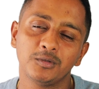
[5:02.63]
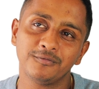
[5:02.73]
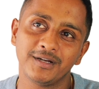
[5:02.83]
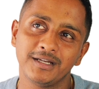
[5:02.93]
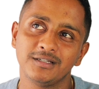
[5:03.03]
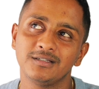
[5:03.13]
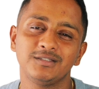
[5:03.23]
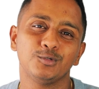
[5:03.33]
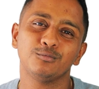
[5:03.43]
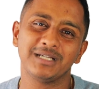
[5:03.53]
to
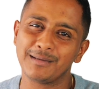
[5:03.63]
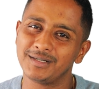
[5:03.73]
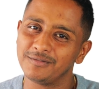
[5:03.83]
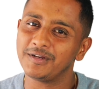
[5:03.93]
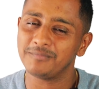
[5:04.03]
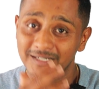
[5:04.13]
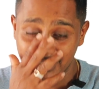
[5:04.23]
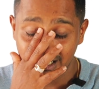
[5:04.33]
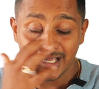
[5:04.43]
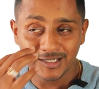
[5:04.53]
friends, you become a different
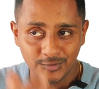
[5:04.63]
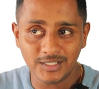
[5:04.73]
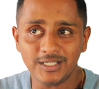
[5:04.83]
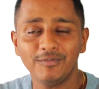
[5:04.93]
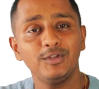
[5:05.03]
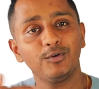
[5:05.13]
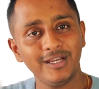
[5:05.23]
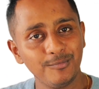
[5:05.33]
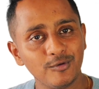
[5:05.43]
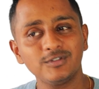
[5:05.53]
person. So instead, when you
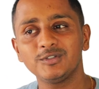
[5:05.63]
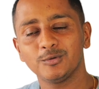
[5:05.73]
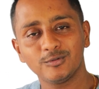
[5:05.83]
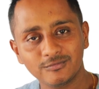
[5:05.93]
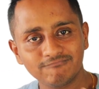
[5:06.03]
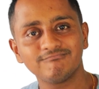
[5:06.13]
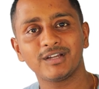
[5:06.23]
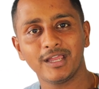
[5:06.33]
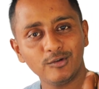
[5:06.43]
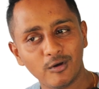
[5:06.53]
read books, you
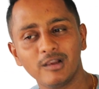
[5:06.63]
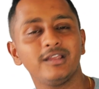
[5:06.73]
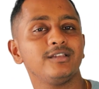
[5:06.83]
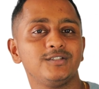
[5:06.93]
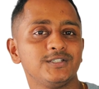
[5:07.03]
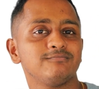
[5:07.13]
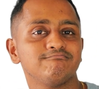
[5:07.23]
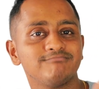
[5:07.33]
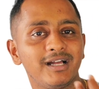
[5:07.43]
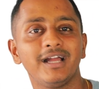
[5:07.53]
get knowledge,
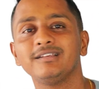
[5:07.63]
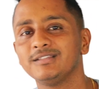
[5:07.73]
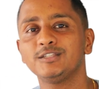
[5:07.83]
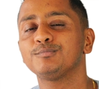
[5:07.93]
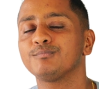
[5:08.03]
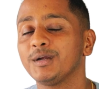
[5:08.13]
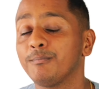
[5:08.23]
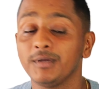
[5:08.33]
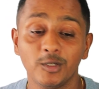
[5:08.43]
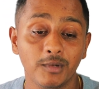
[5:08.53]
and this,
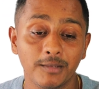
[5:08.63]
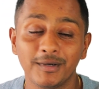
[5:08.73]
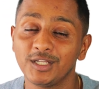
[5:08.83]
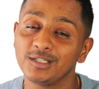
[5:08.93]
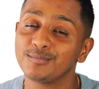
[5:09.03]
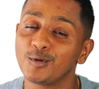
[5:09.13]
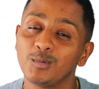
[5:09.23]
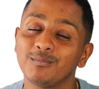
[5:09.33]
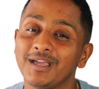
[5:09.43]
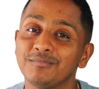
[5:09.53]
like particular
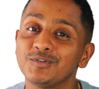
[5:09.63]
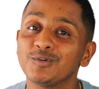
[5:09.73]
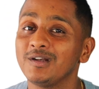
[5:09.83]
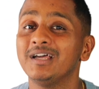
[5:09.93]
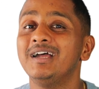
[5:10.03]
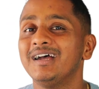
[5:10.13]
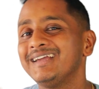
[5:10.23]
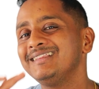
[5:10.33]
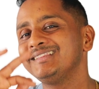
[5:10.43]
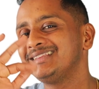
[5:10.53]
problem can be solved.
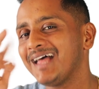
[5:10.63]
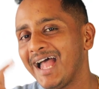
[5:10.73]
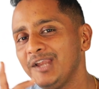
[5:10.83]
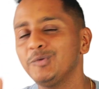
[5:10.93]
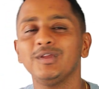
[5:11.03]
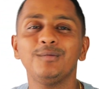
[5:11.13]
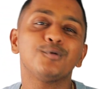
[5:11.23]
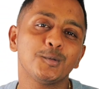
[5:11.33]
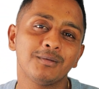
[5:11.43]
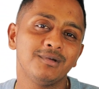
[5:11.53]
In that way,
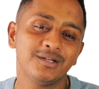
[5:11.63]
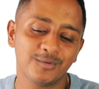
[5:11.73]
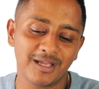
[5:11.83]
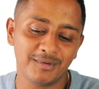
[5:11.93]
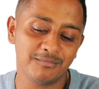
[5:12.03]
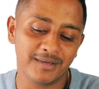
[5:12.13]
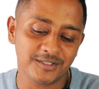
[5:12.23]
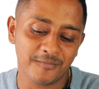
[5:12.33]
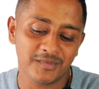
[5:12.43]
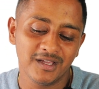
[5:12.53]
probably could have been
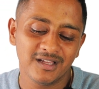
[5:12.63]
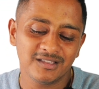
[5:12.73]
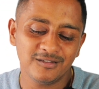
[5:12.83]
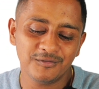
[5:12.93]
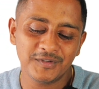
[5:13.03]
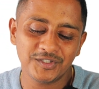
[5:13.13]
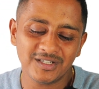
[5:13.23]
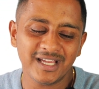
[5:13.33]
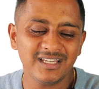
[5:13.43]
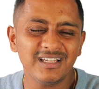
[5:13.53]
better. This
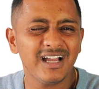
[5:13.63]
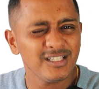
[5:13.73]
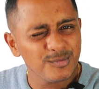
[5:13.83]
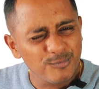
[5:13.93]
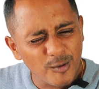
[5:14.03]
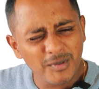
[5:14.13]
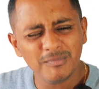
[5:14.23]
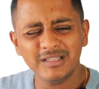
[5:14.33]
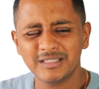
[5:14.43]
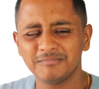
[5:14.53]
vision idea has
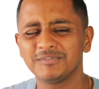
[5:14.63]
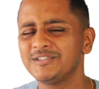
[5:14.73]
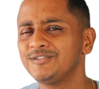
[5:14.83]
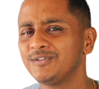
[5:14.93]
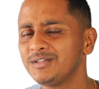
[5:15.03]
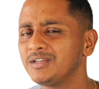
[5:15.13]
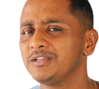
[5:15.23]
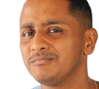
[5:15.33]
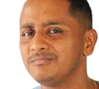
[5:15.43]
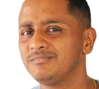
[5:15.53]
probably restricted
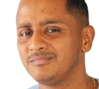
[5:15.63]
him